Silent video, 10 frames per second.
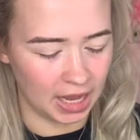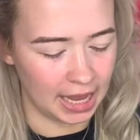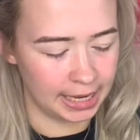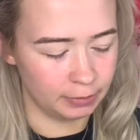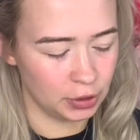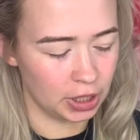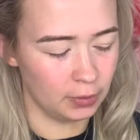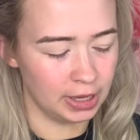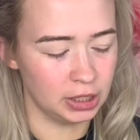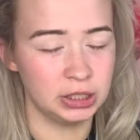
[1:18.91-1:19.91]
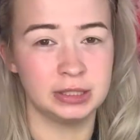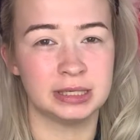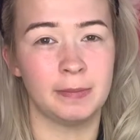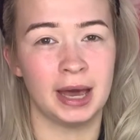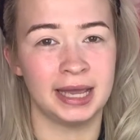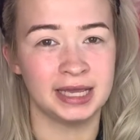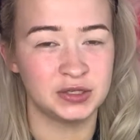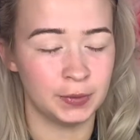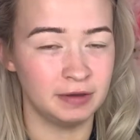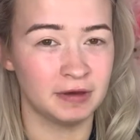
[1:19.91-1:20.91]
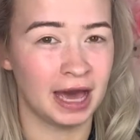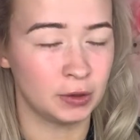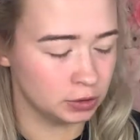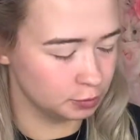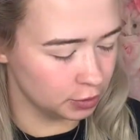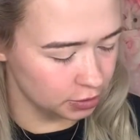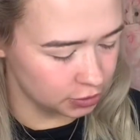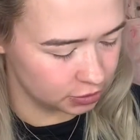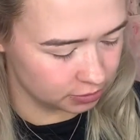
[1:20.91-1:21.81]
And I'm going to go in using my Zoeva Angled Brush.